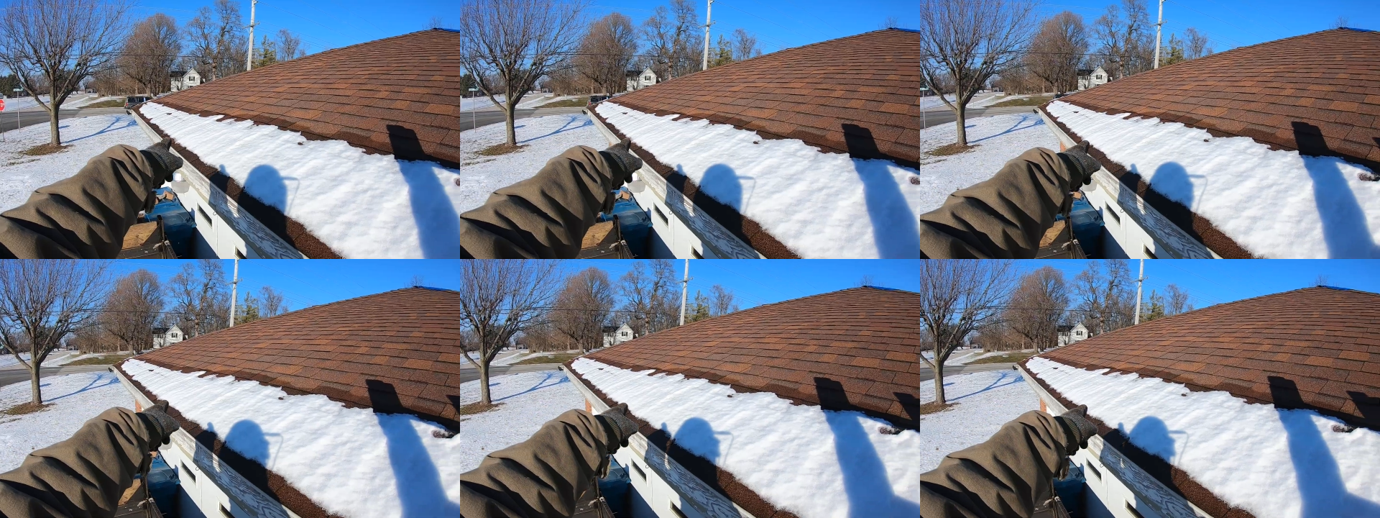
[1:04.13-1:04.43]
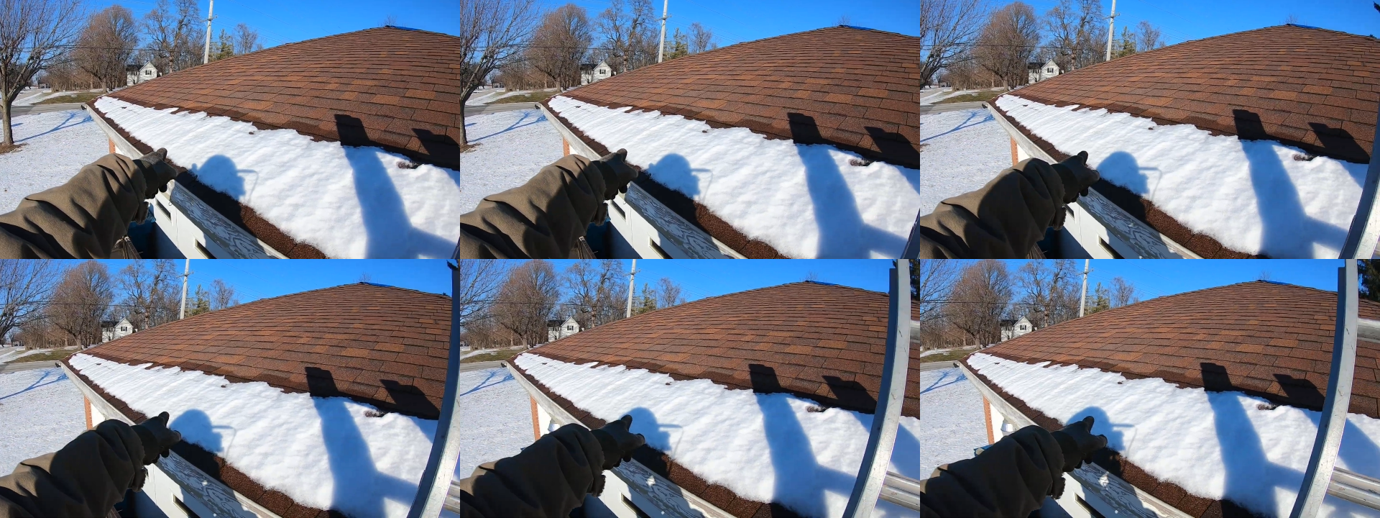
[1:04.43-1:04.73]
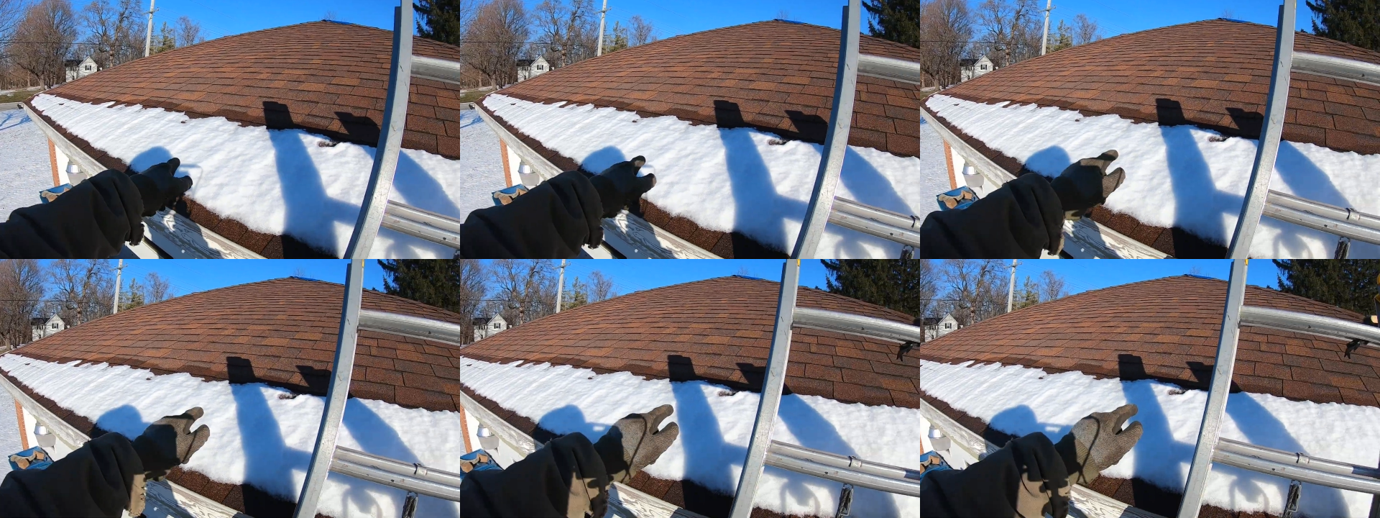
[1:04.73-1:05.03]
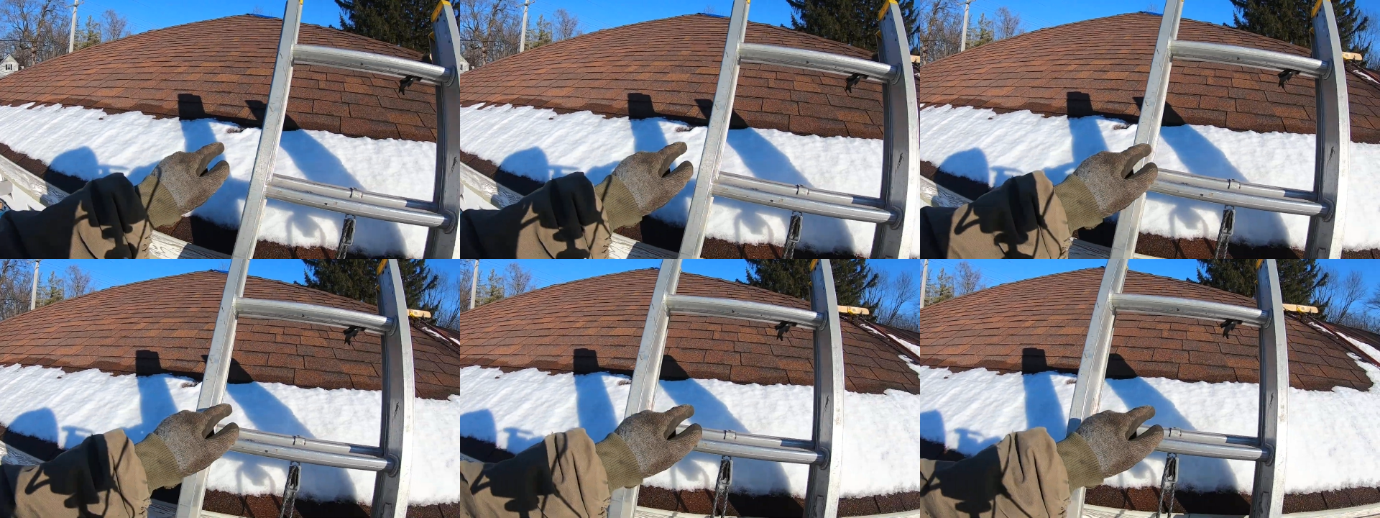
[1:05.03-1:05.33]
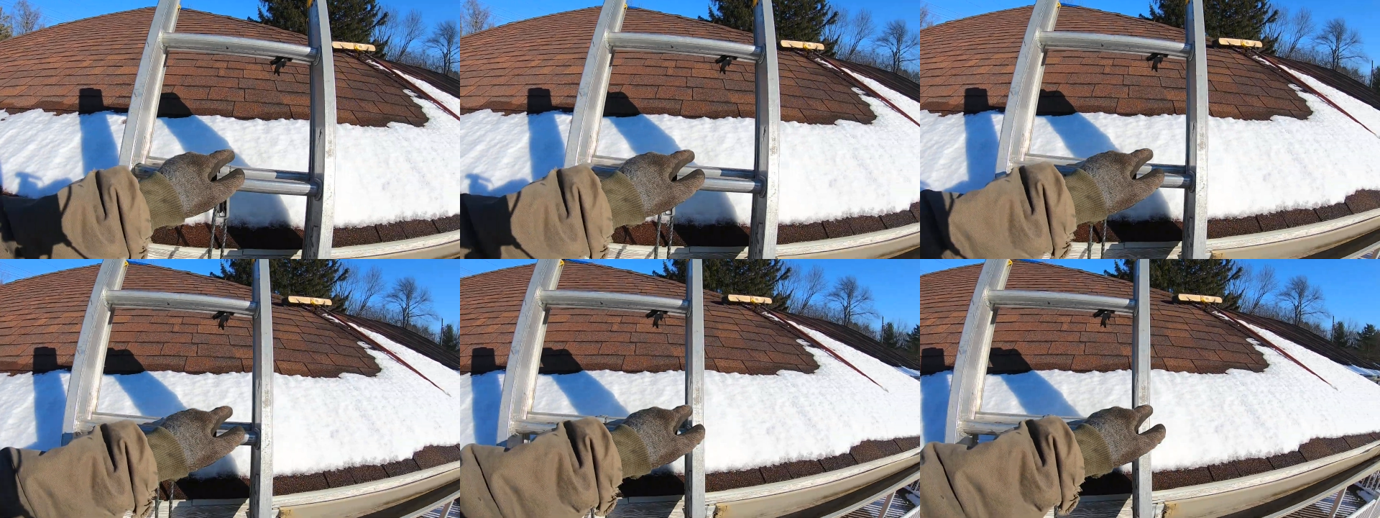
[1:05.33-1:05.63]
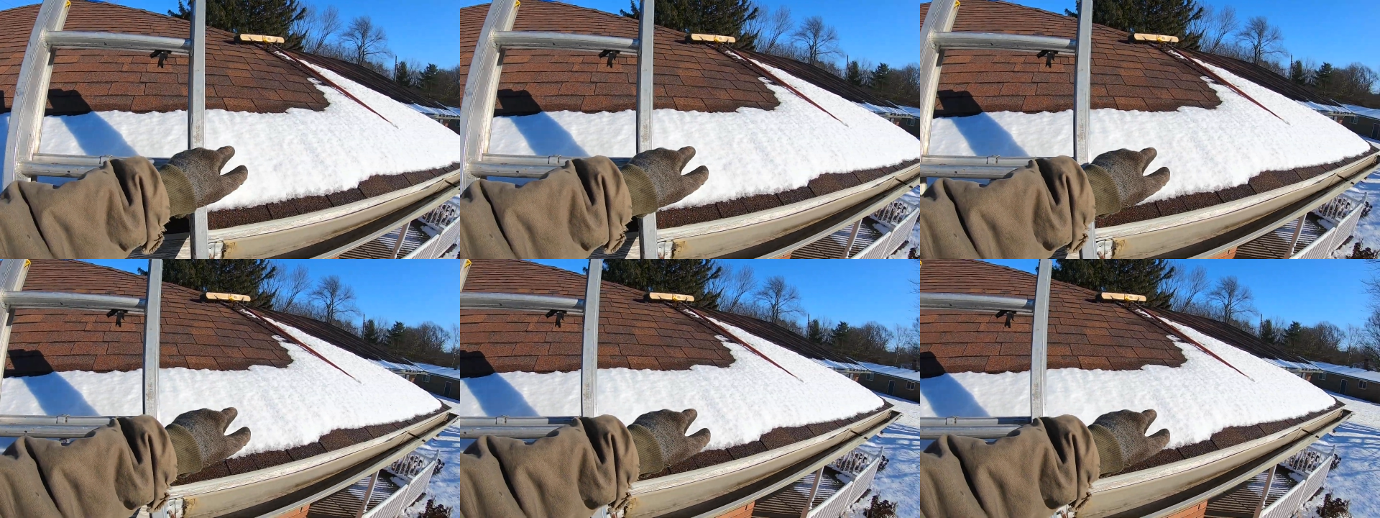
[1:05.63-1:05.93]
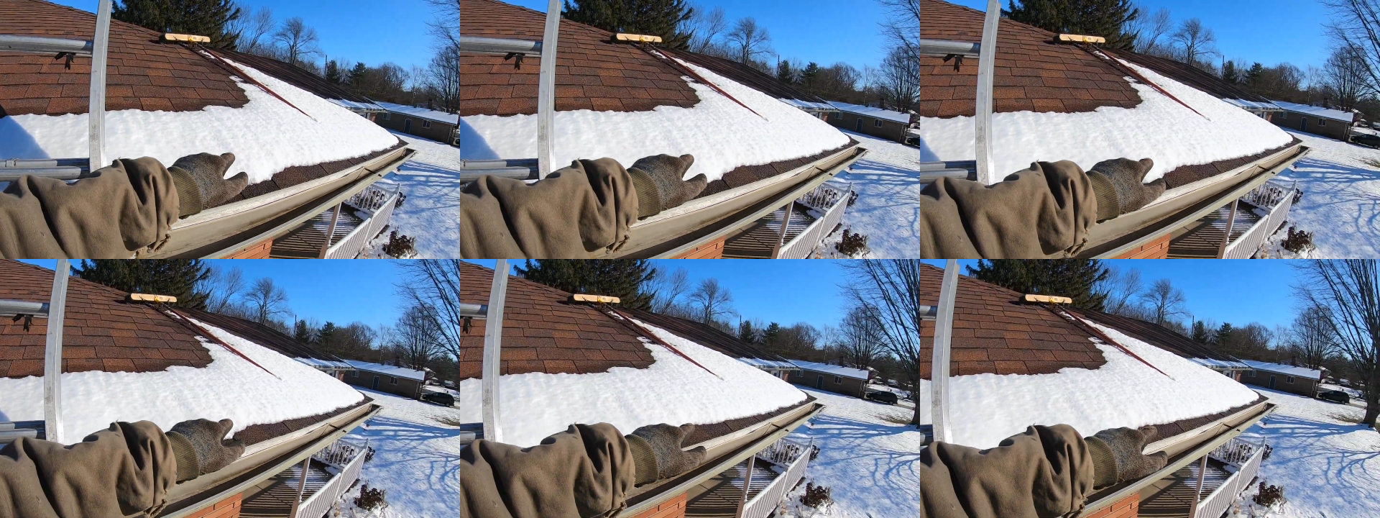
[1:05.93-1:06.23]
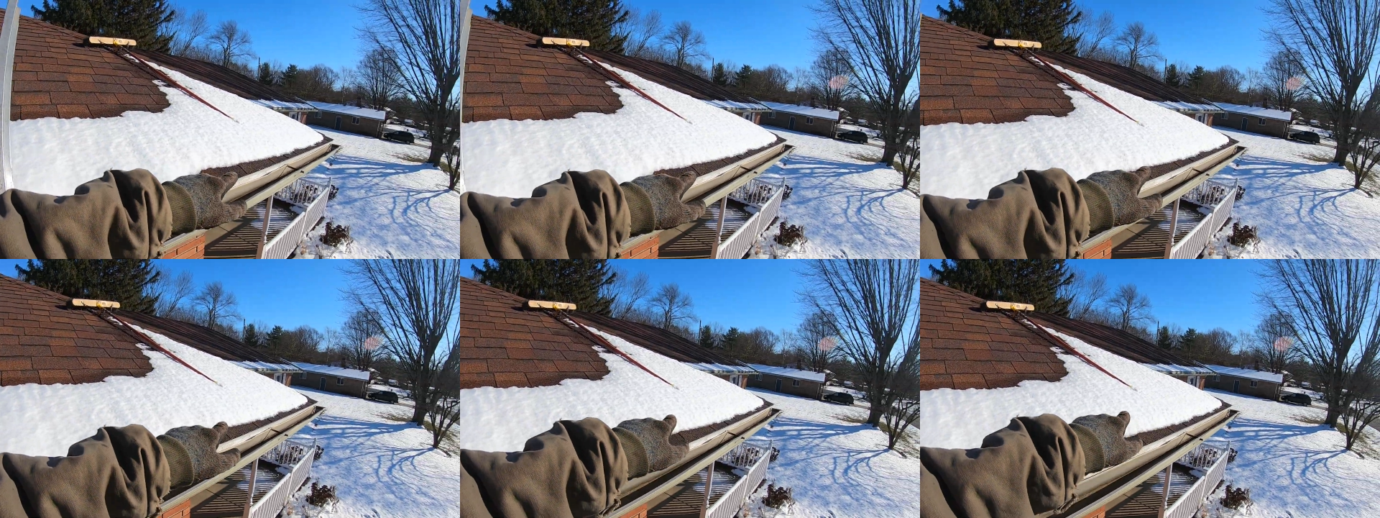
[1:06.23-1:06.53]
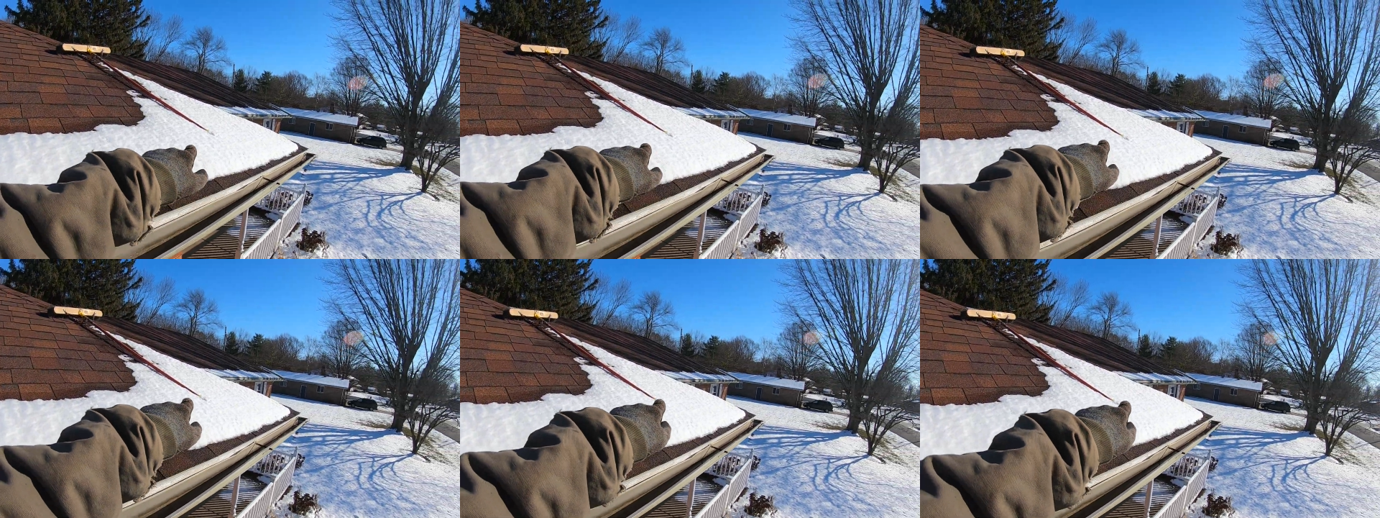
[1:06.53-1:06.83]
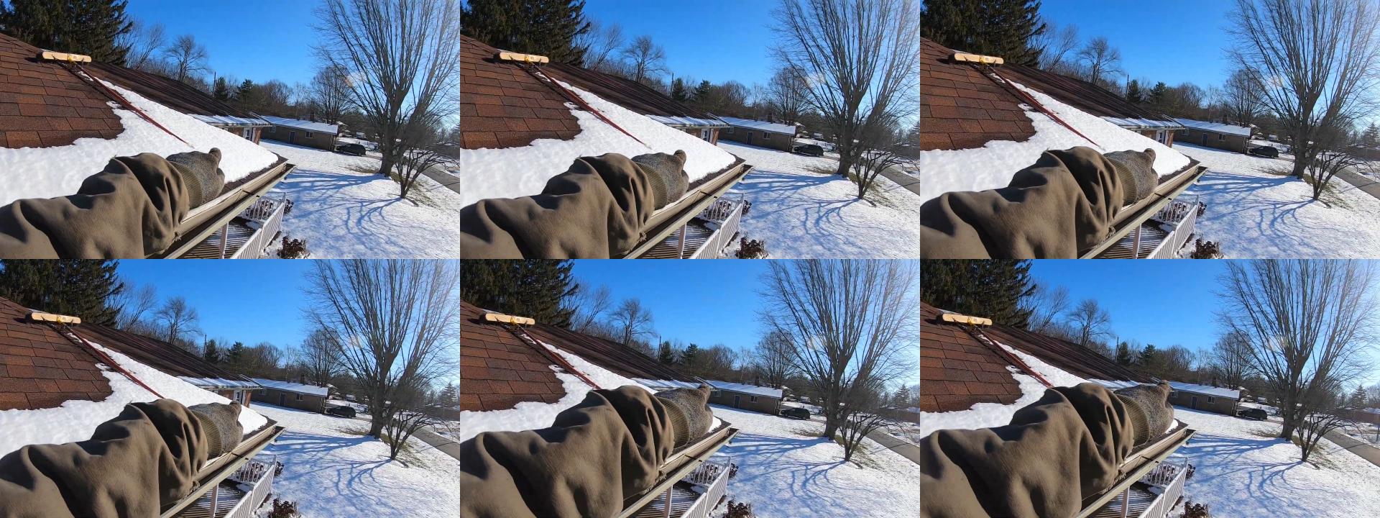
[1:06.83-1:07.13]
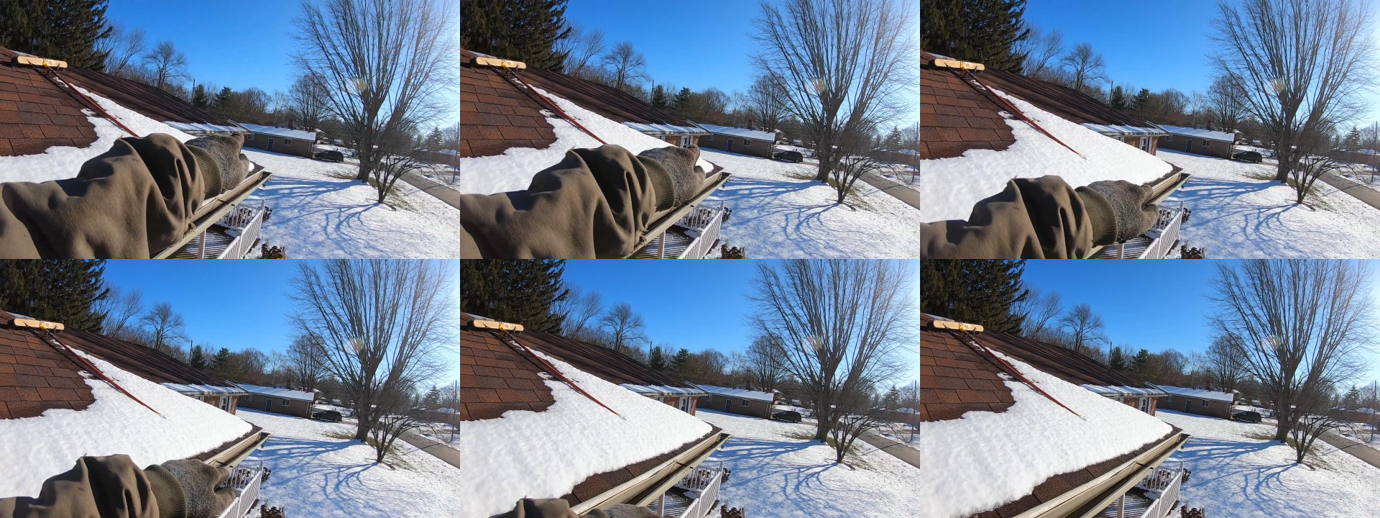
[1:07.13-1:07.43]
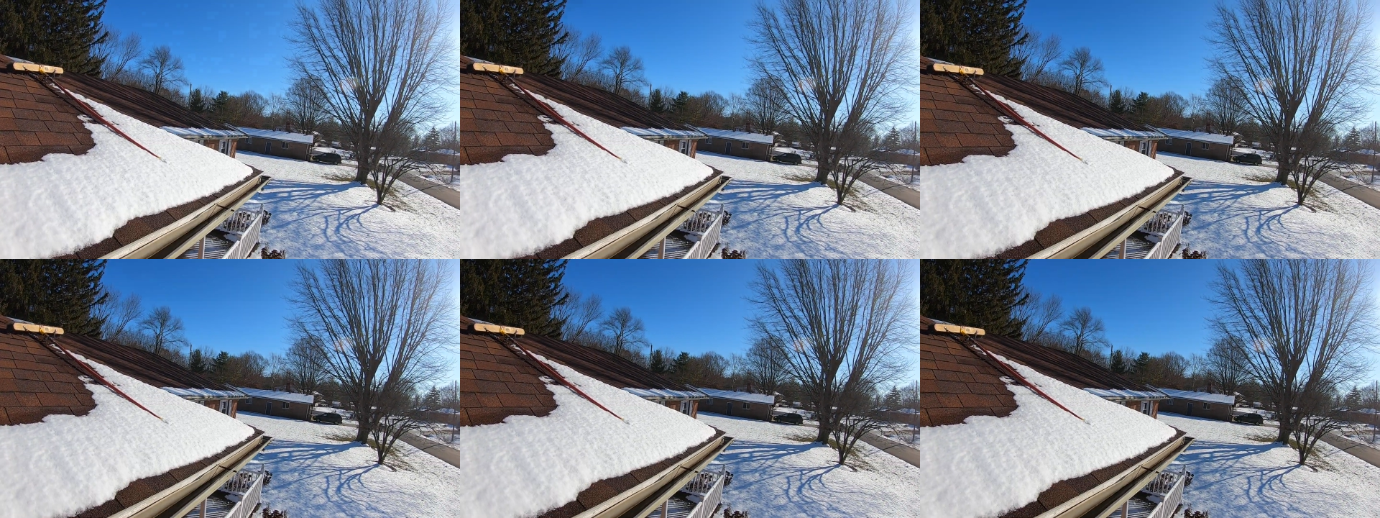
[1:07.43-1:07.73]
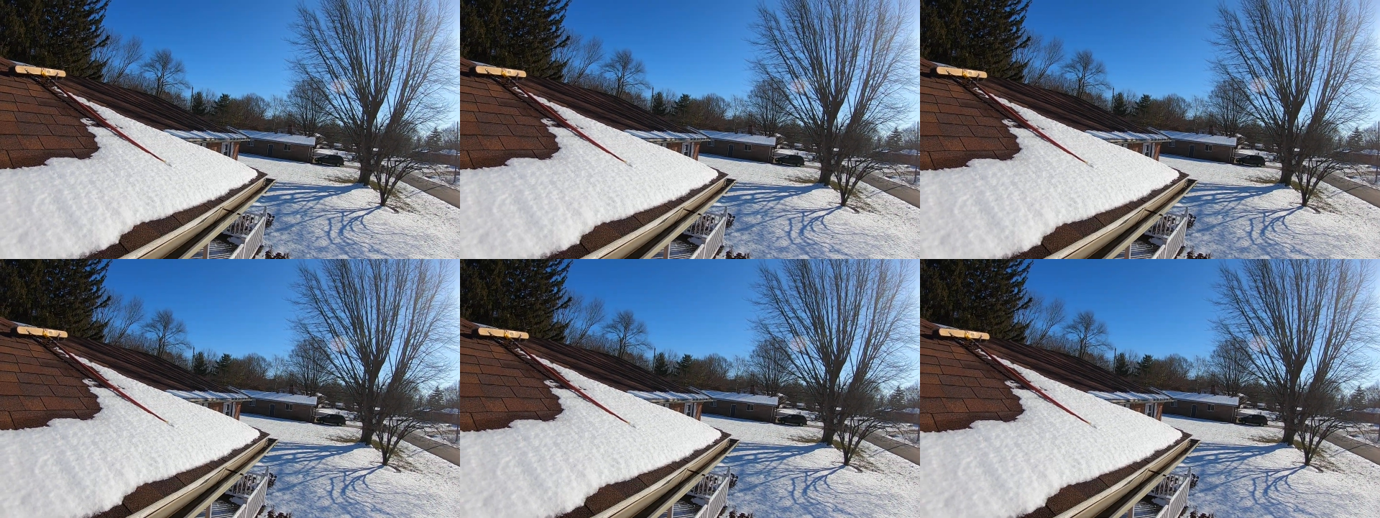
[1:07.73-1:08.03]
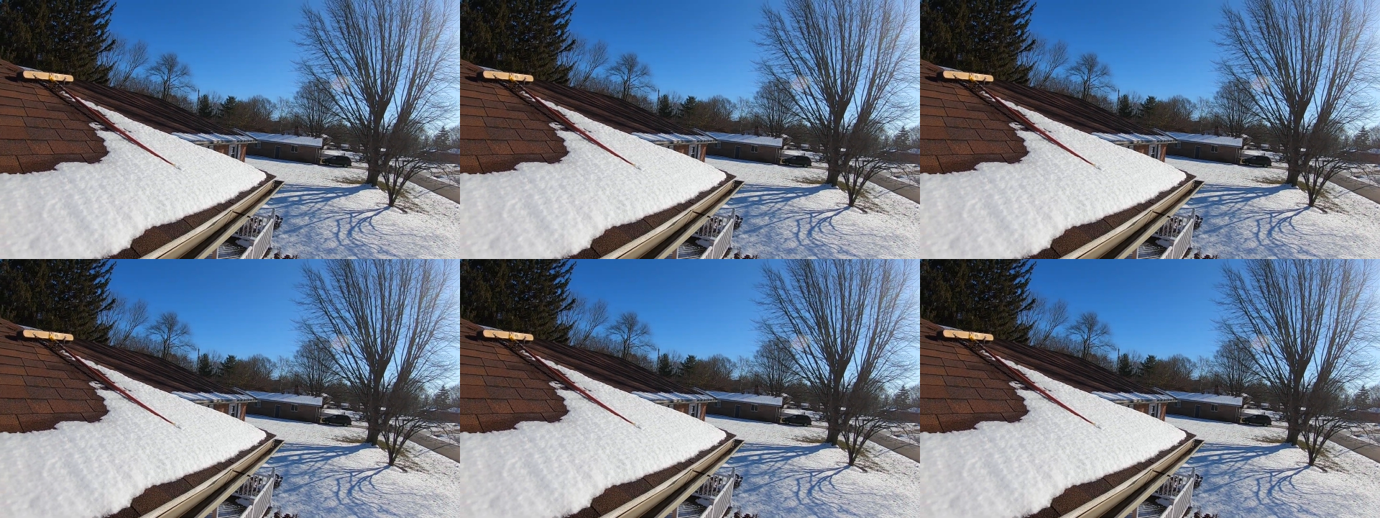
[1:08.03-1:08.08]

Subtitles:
Nobody's mouth can be seen.